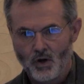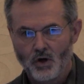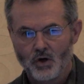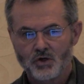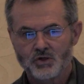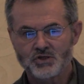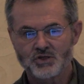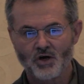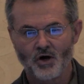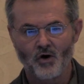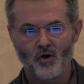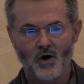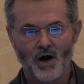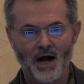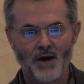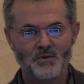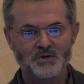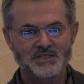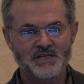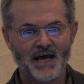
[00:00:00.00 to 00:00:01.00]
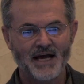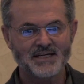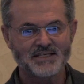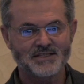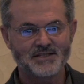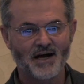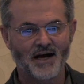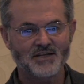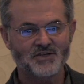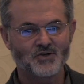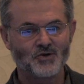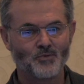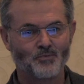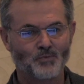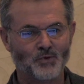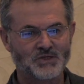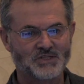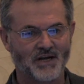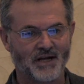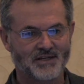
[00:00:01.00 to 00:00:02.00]
So I was asked not to
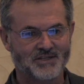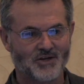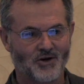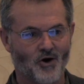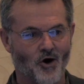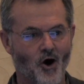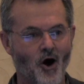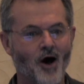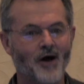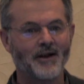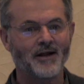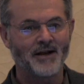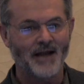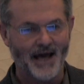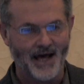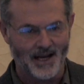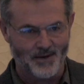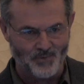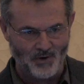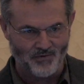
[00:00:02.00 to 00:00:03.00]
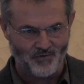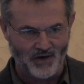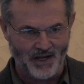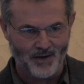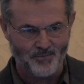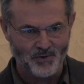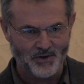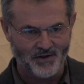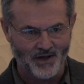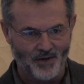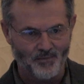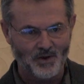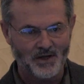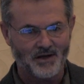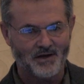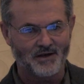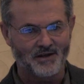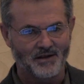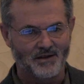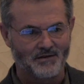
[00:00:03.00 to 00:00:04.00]
present on anatomy of an
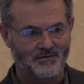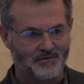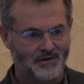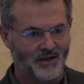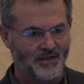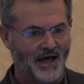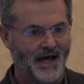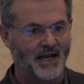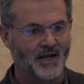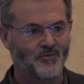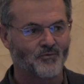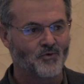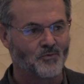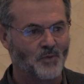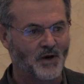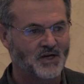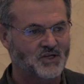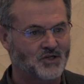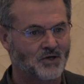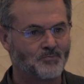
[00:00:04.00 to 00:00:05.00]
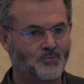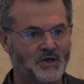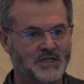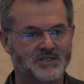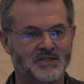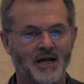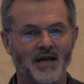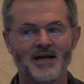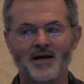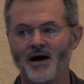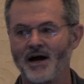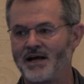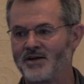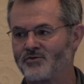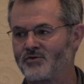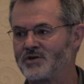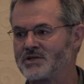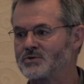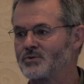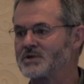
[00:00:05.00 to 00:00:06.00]
epidemic and that information, but
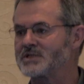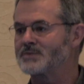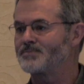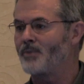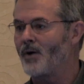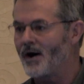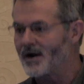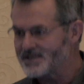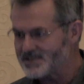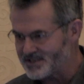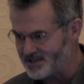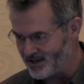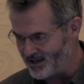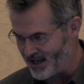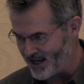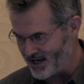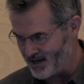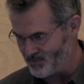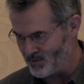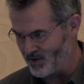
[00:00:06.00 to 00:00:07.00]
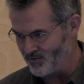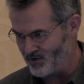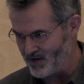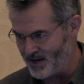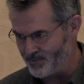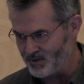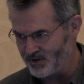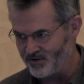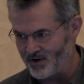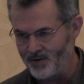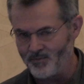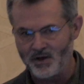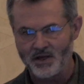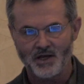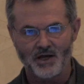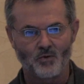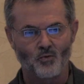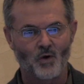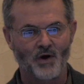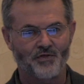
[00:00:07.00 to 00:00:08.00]
psychiatry's response to anatomy of an epidemic
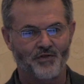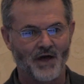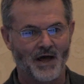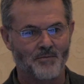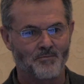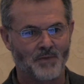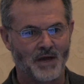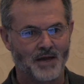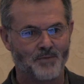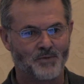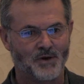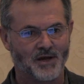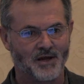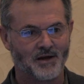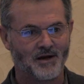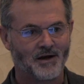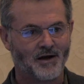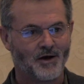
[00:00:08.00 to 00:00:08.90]
and what that may be